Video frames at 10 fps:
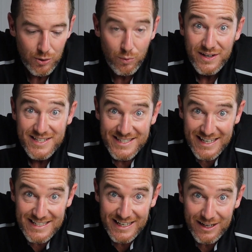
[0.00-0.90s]
We're gonna
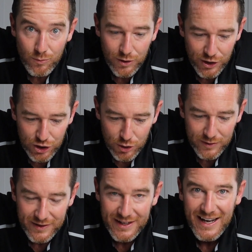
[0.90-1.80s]
season it, we're gonna cook with it,